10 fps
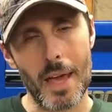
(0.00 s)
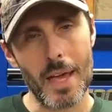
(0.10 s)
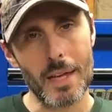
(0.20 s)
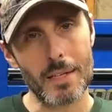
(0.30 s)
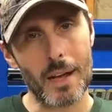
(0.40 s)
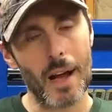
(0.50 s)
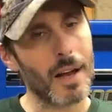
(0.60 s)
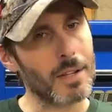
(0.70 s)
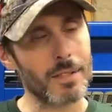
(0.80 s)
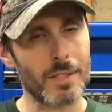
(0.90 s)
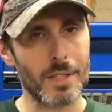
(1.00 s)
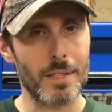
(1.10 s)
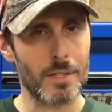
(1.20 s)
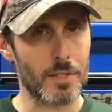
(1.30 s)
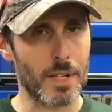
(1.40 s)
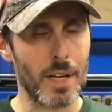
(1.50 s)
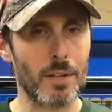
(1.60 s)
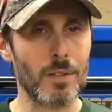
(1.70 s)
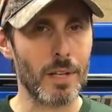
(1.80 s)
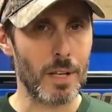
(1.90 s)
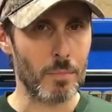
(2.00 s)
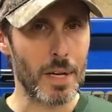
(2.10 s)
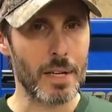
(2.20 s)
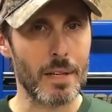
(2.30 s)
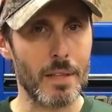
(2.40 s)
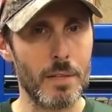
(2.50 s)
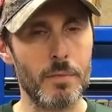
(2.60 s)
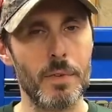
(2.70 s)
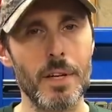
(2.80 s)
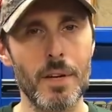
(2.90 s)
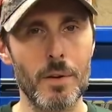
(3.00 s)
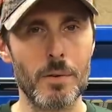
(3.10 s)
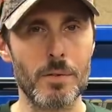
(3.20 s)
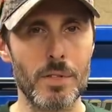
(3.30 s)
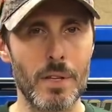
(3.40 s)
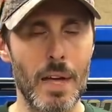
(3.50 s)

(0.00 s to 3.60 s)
And honestly, this channel and making these videos